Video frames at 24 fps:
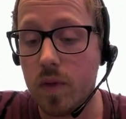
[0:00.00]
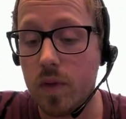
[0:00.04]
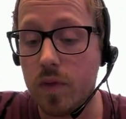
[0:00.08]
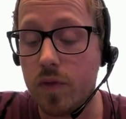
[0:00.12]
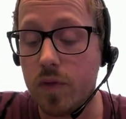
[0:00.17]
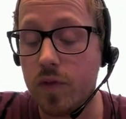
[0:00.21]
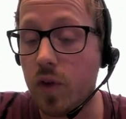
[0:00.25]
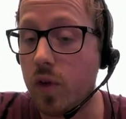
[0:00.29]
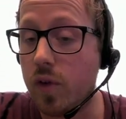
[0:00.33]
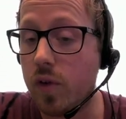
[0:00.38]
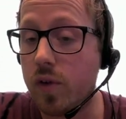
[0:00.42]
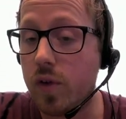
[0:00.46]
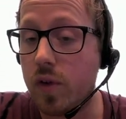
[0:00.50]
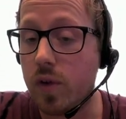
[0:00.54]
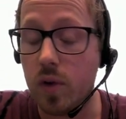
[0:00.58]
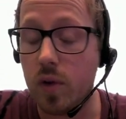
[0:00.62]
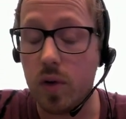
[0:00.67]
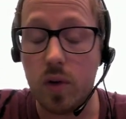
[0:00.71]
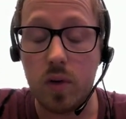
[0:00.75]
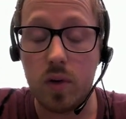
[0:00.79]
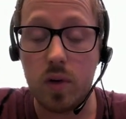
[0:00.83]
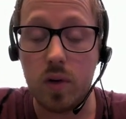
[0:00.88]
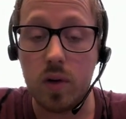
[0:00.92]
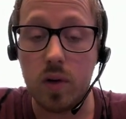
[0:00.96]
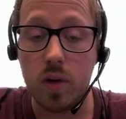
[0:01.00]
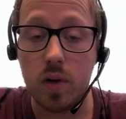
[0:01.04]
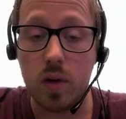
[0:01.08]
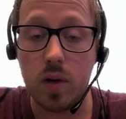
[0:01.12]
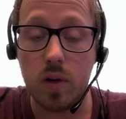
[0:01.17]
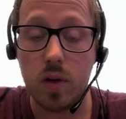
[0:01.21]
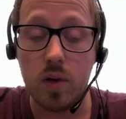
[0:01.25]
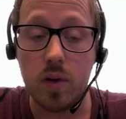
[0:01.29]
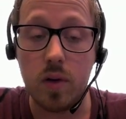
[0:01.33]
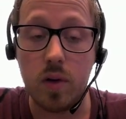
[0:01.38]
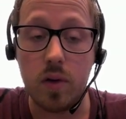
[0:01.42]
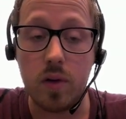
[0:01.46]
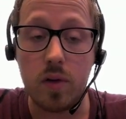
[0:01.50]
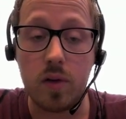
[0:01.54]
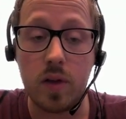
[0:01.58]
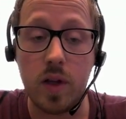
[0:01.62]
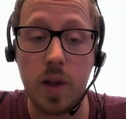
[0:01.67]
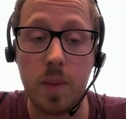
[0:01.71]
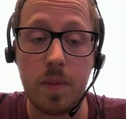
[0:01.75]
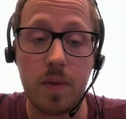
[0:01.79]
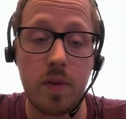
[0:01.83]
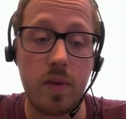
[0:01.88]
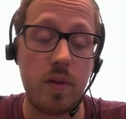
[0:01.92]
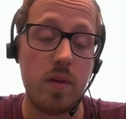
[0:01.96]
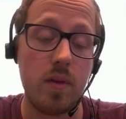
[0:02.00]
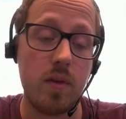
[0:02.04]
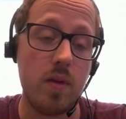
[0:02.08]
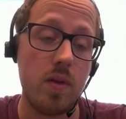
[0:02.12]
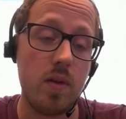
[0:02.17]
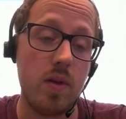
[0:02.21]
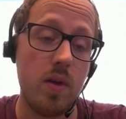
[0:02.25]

functional SNPs.